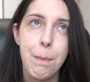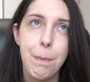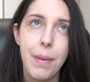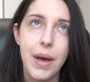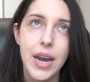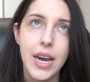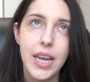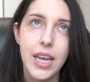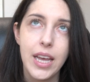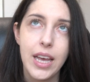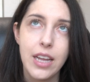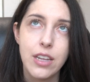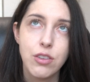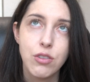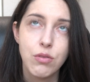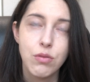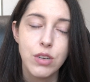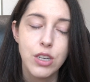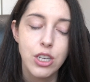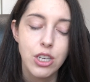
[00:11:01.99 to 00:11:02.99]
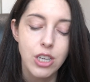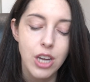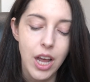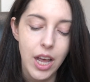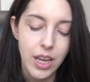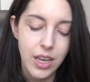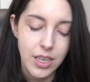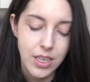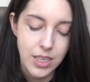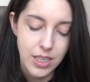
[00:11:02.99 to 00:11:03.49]
but it gets
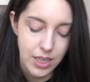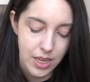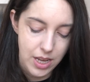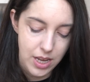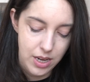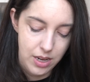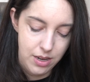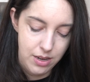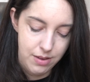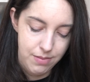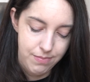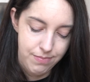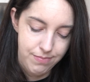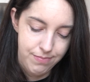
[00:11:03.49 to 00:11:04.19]
rejected.